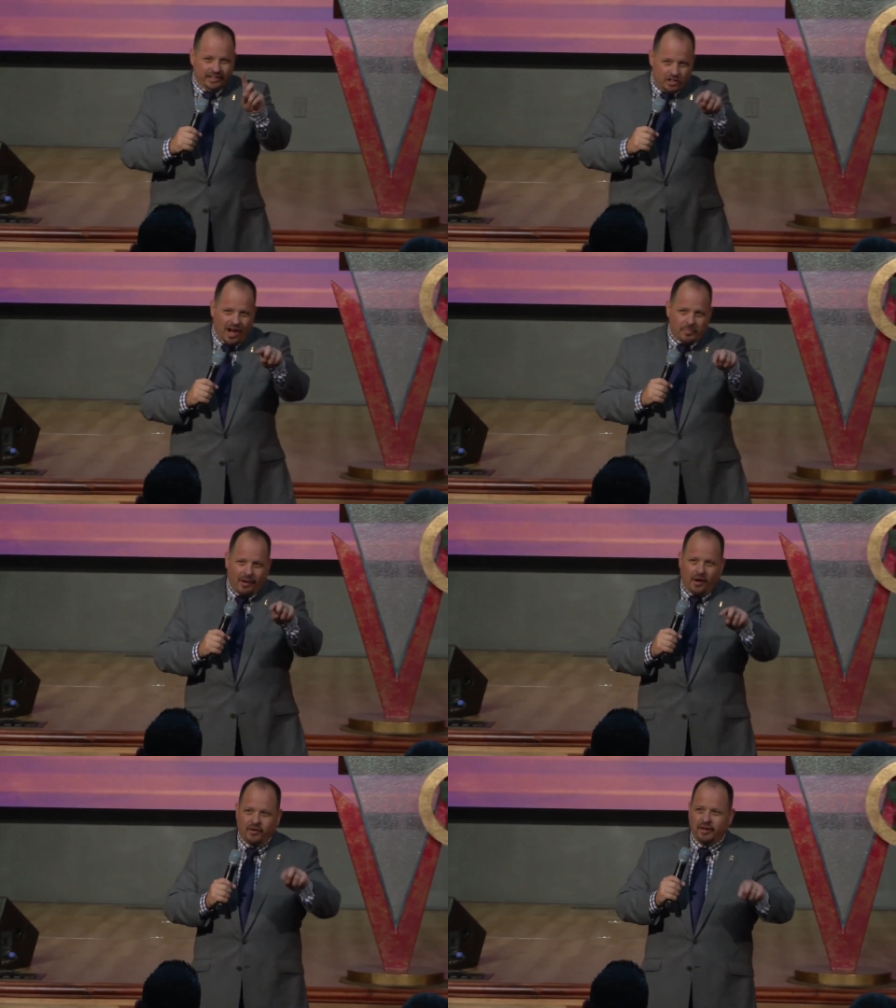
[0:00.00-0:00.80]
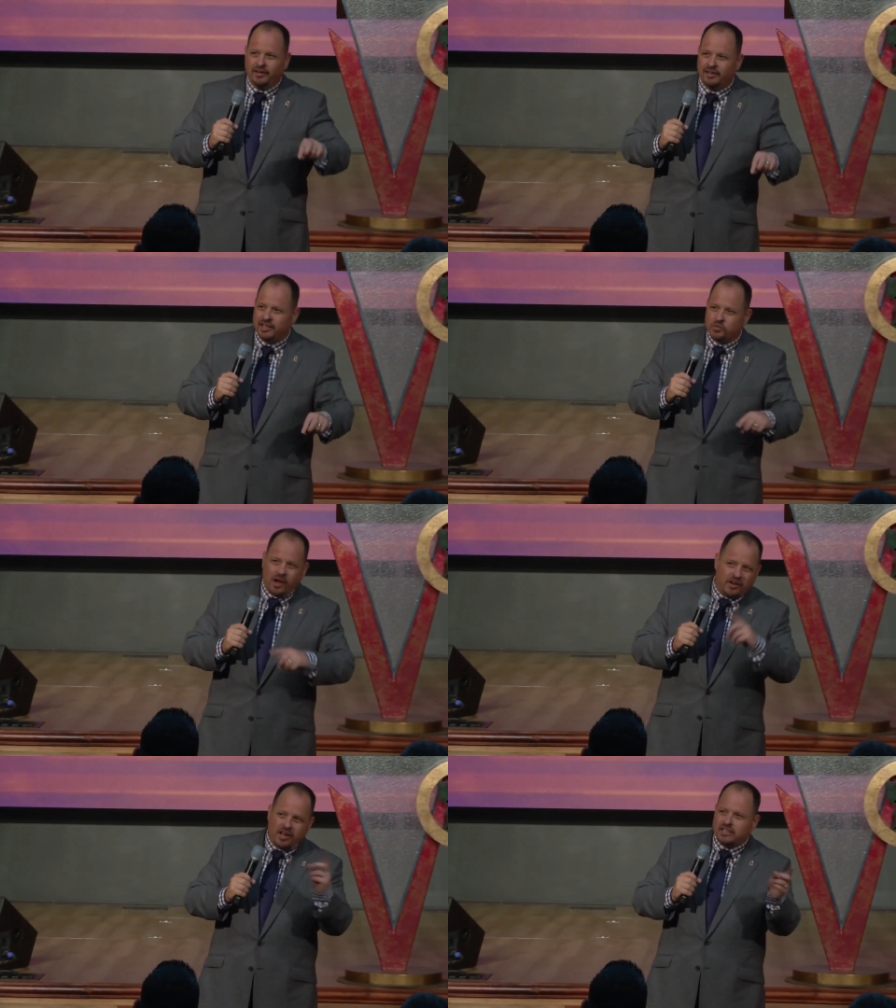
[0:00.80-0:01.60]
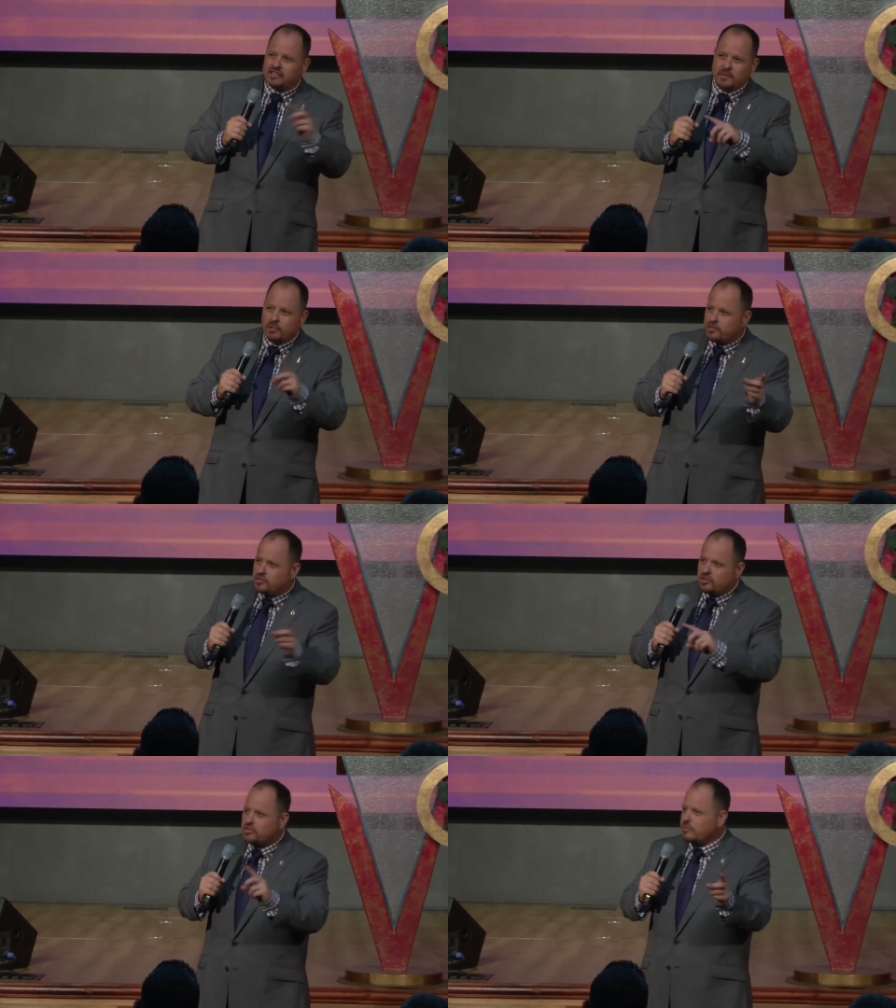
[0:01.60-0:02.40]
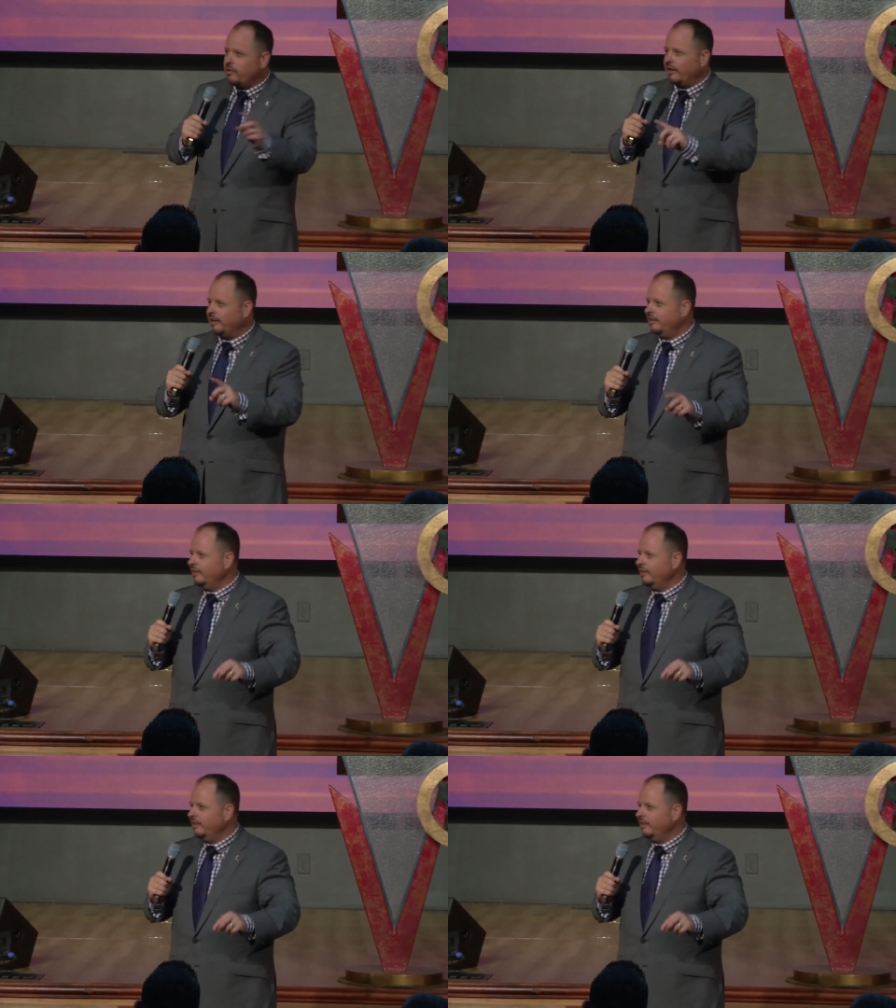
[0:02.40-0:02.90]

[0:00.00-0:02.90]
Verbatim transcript: You got power. That's why you're not the same person you used to be.